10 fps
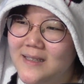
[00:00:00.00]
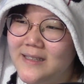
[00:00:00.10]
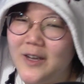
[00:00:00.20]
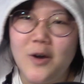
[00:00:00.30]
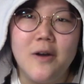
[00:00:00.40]

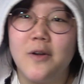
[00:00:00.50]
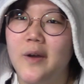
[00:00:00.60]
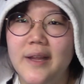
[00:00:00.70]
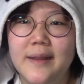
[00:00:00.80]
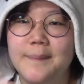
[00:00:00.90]
They're all
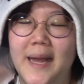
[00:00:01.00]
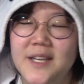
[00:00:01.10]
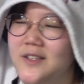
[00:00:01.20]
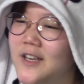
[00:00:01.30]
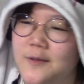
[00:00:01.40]
going back
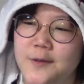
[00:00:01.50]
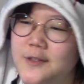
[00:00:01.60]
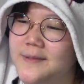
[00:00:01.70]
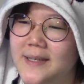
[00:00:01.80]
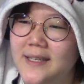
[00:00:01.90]
to their
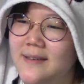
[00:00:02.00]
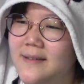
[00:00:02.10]
roots, man.